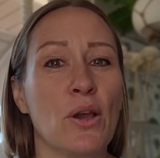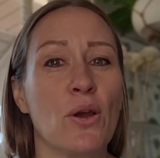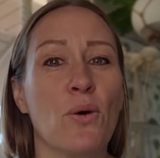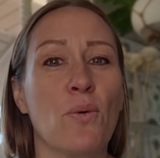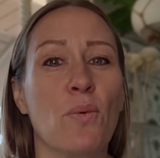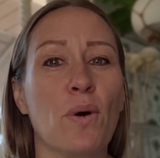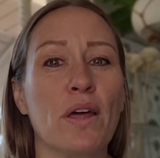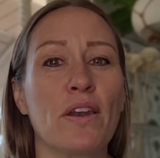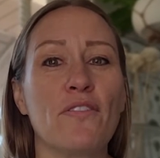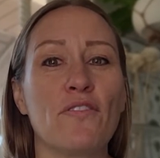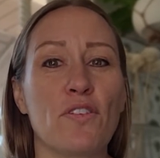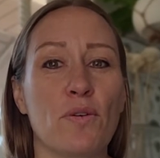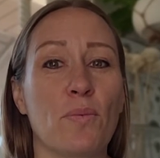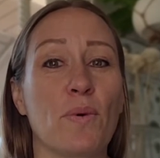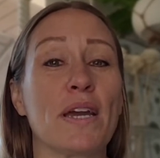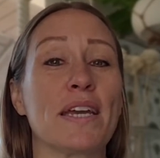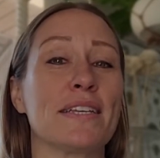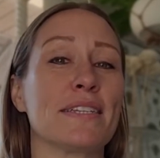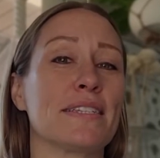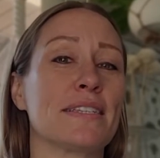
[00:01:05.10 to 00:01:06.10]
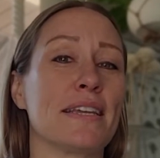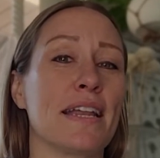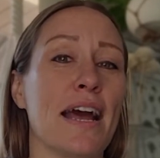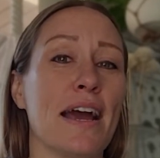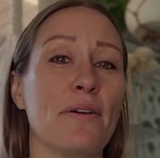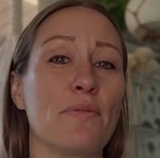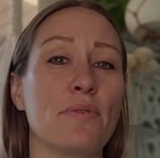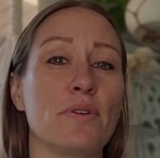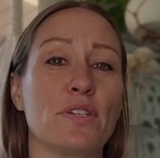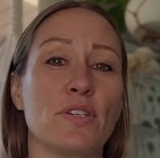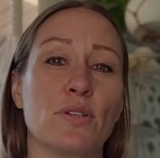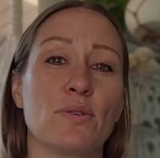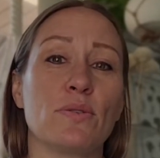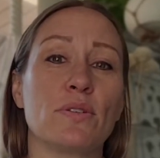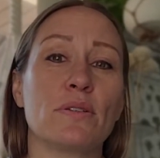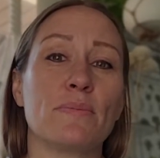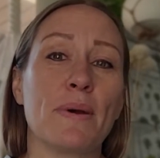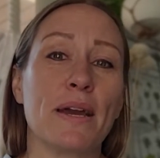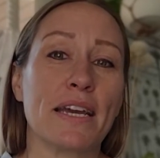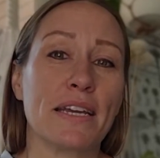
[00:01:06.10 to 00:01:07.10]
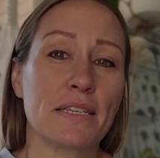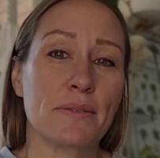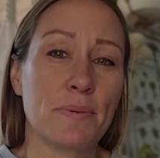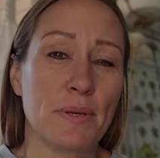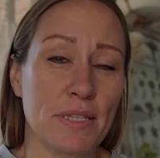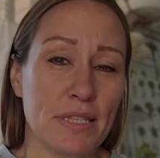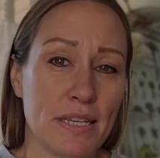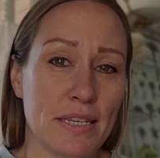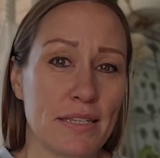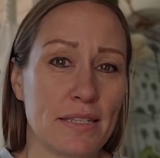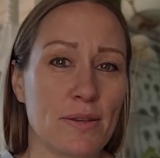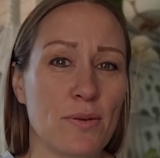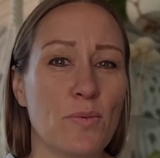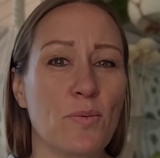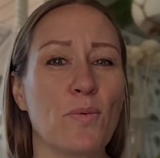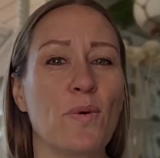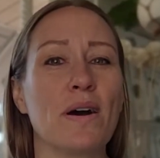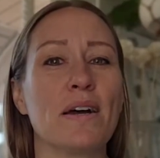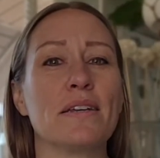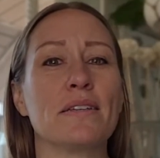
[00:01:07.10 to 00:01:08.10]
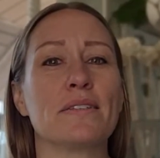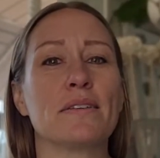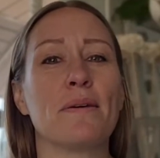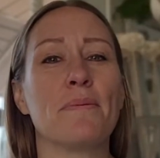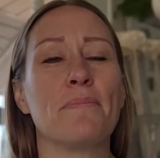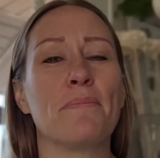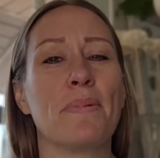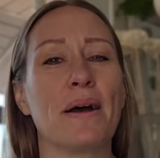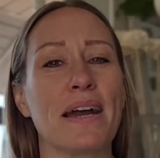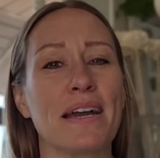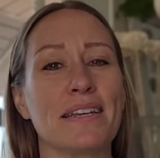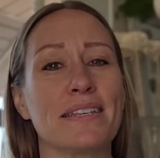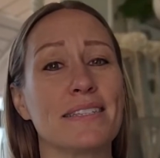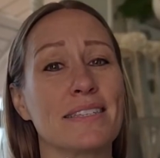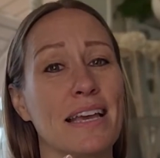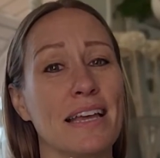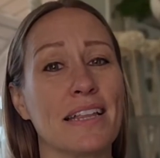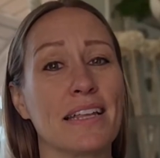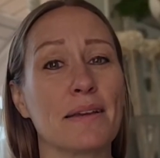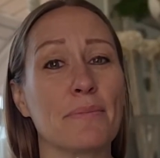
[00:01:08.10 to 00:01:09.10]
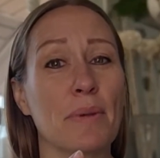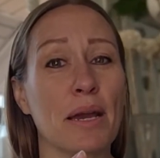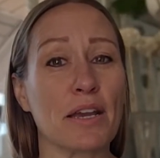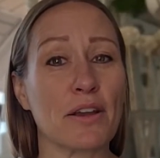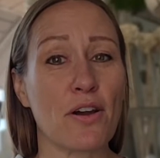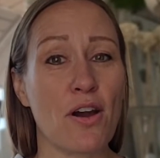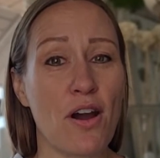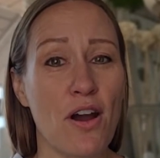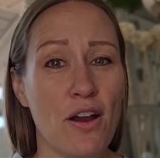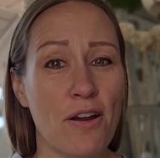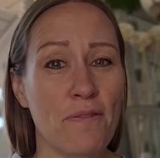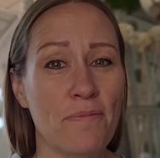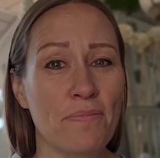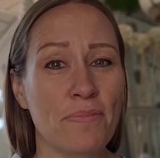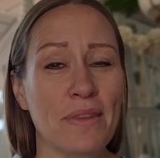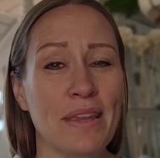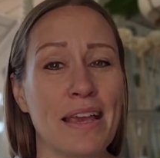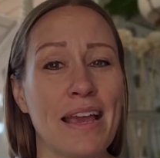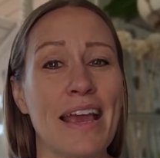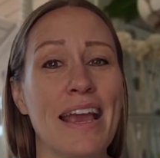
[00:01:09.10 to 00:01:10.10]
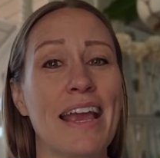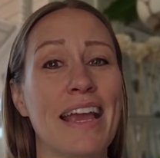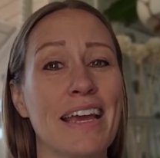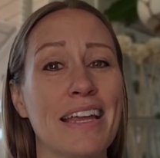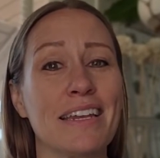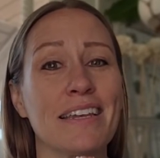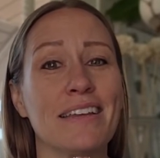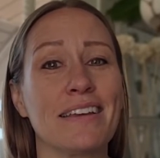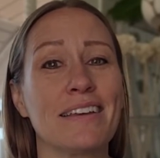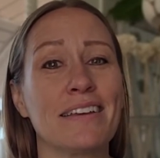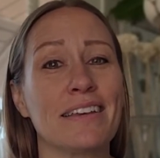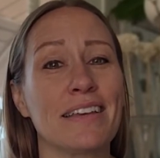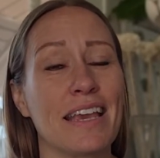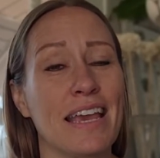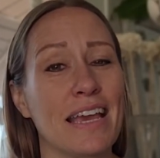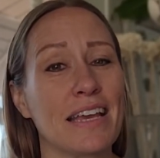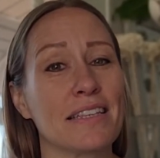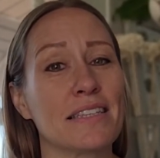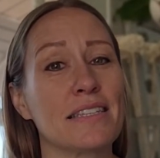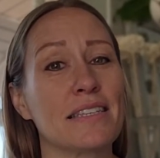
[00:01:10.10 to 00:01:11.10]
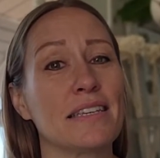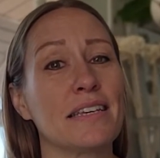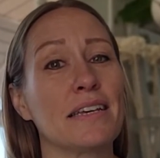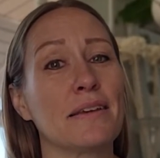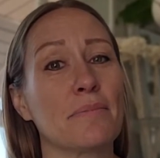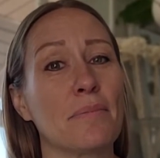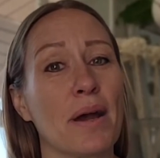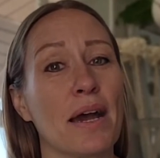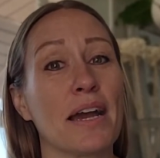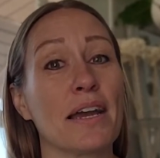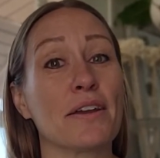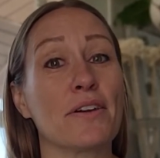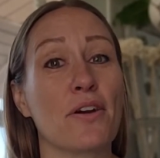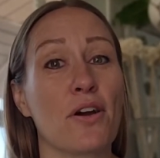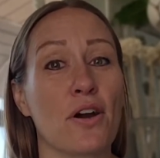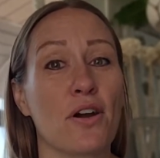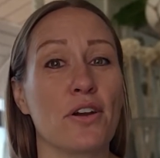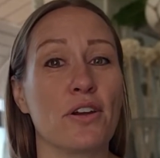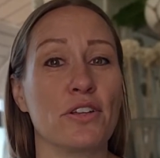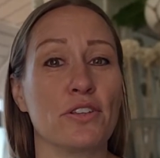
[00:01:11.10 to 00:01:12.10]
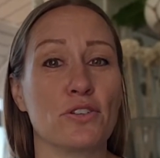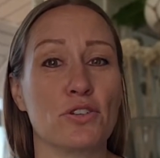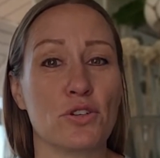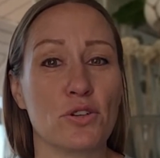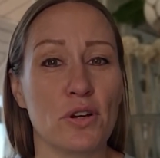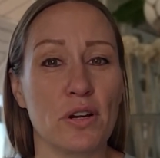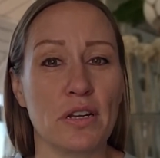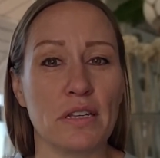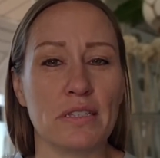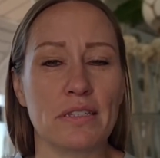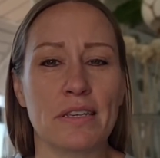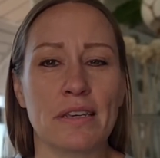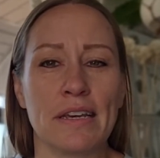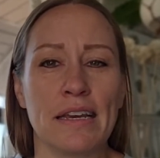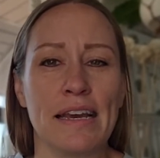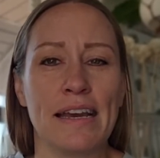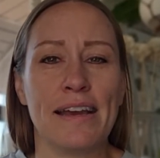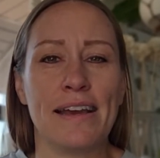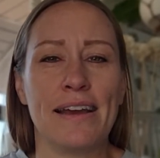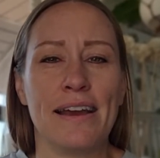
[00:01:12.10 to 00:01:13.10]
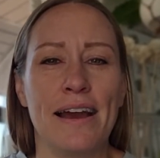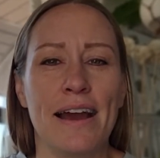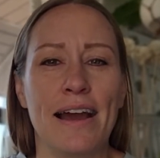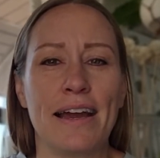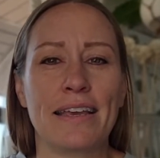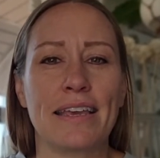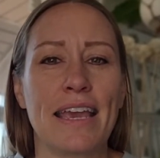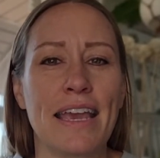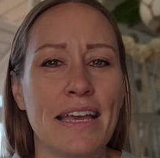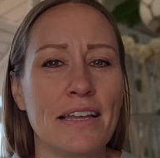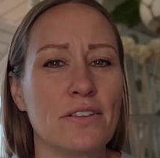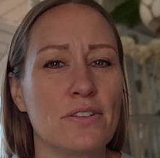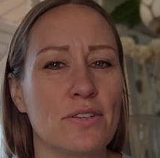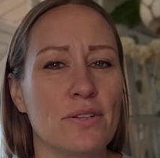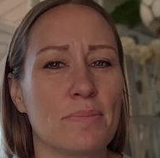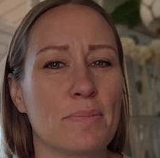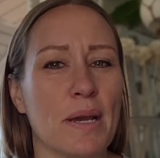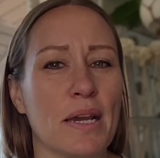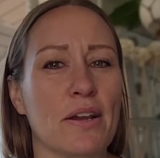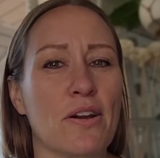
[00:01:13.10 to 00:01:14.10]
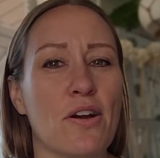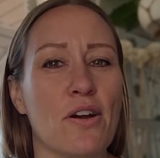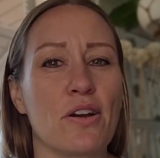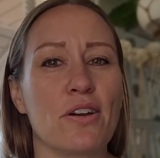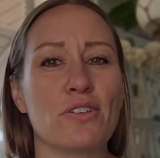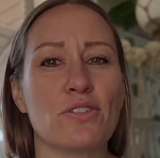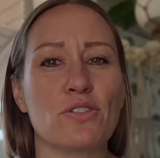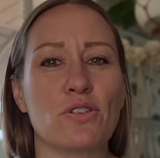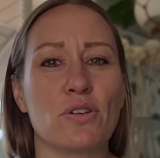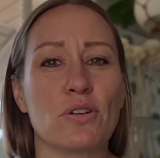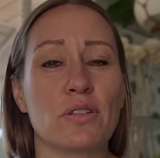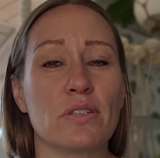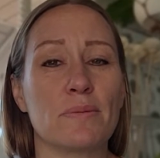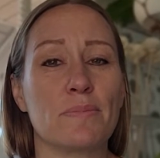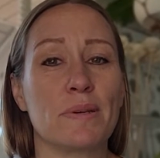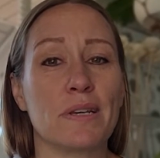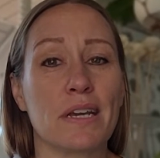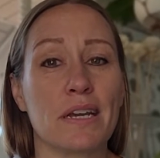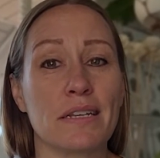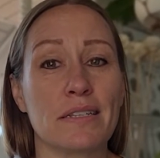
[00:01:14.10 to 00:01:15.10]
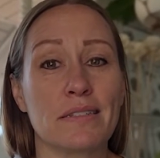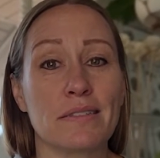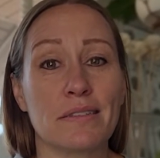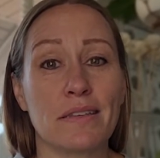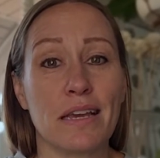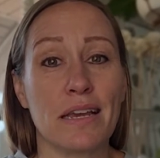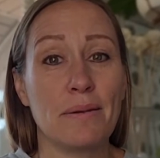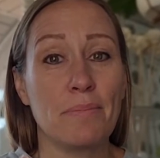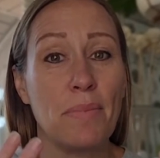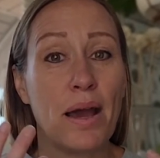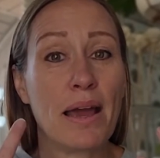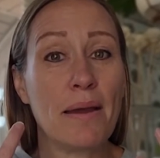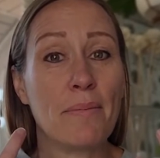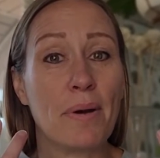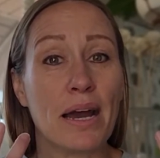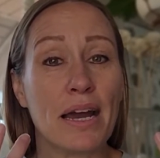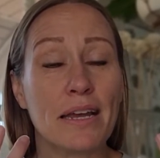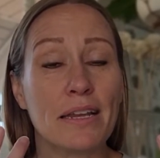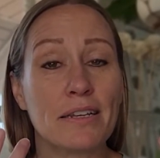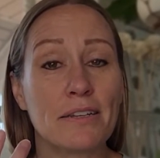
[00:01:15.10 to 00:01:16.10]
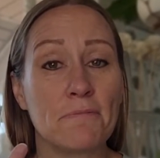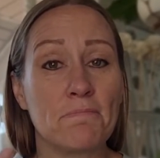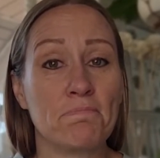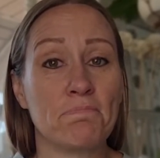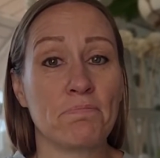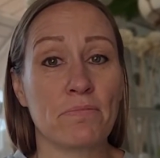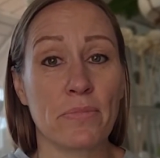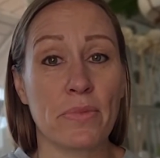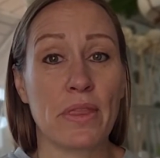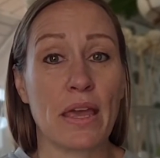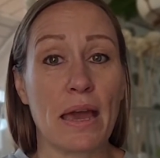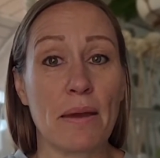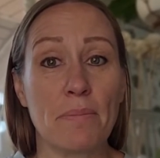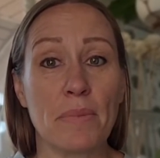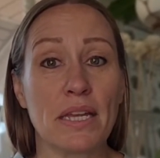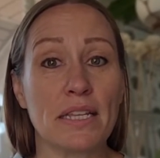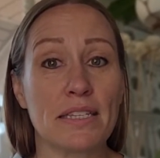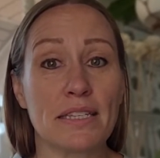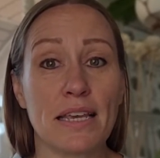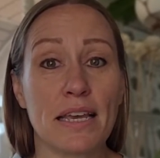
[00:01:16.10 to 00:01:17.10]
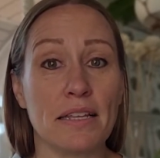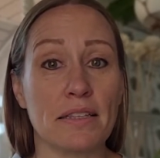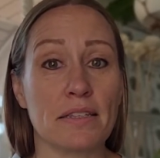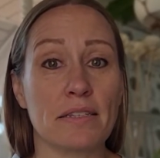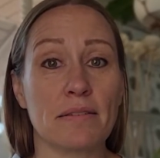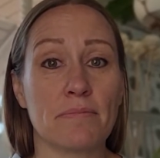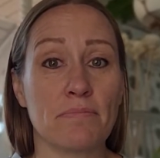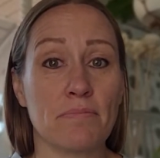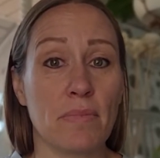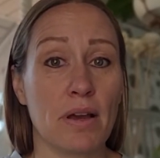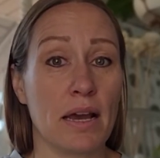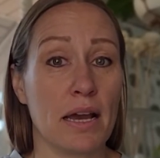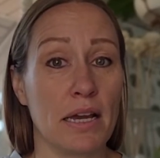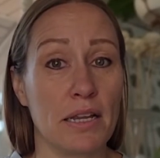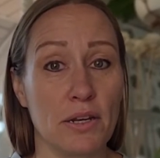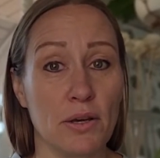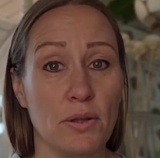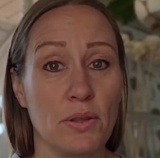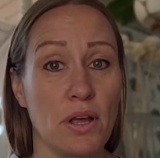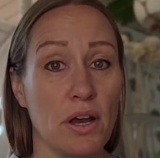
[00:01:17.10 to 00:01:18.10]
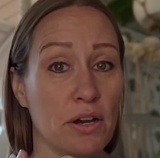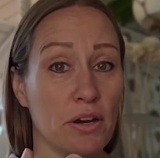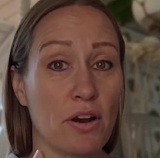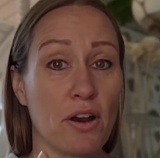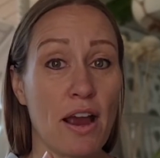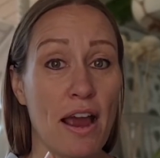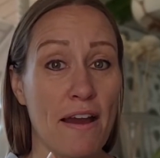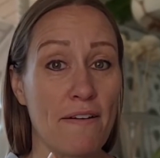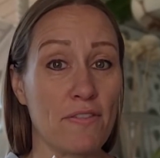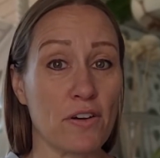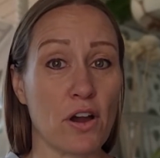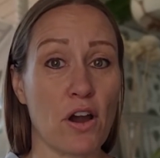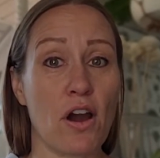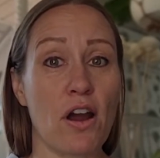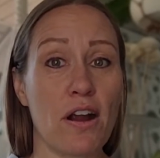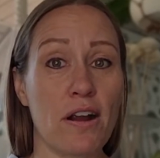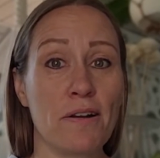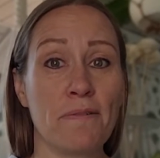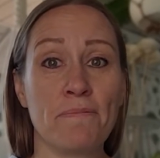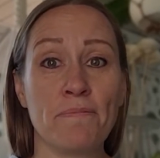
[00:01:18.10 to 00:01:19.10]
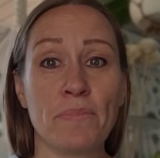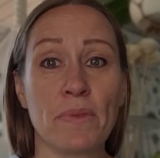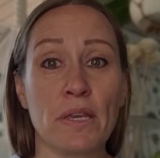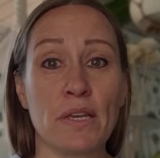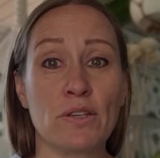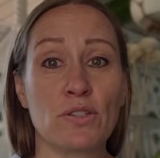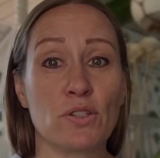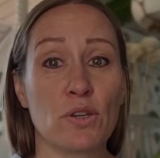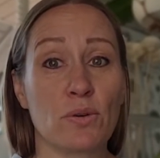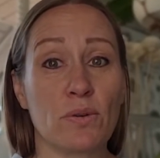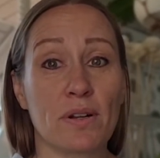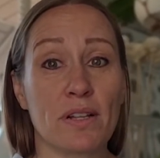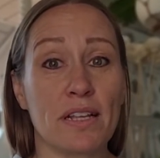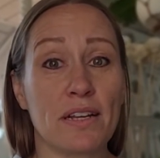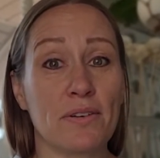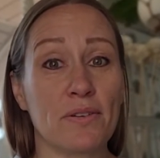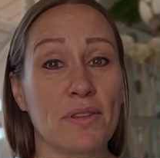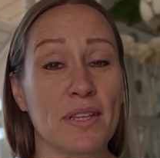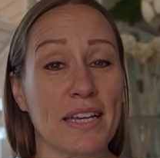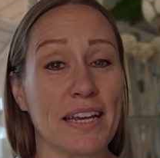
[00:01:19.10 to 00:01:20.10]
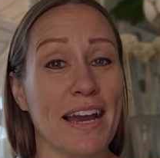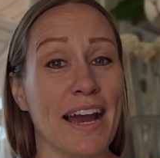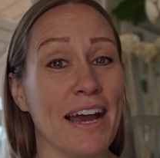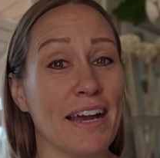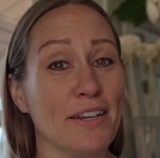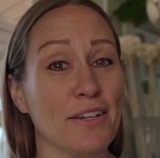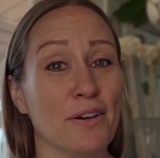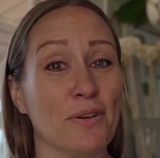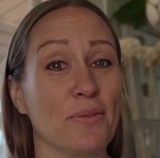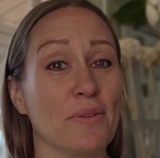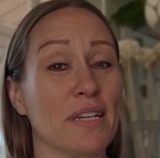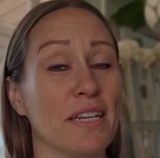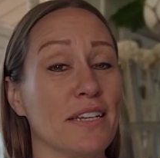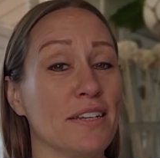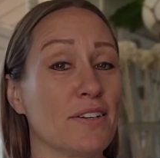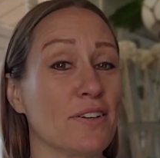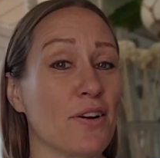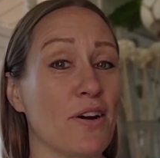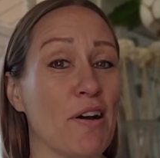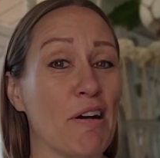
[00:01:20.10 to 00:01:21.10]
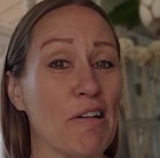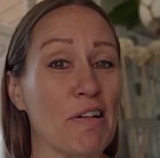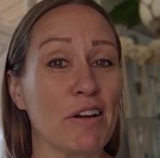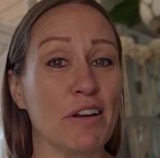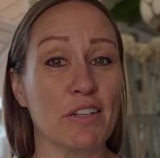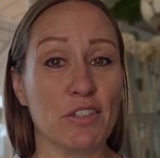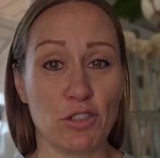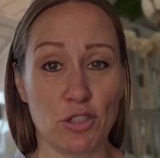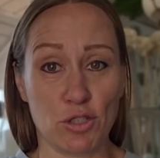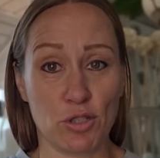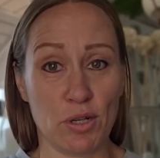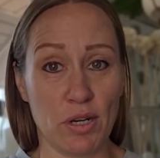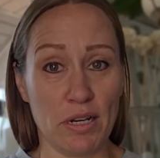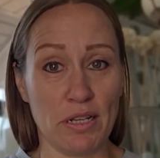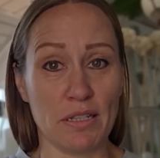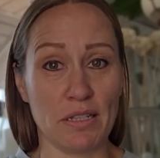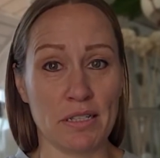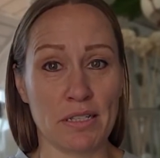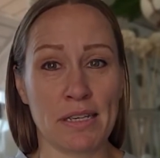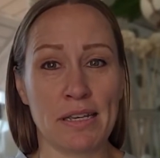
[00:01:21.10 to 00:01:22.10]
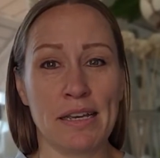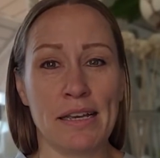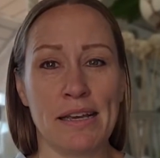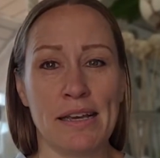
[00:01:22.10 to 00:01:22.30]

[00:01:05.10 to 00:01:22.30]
one of the ways that I reduced my expenses was by selling my car and canceling my car insurance. I canceled my car insurance because, in my mind, that made sense. I no longer have a car, so clearly I don't need car insurance.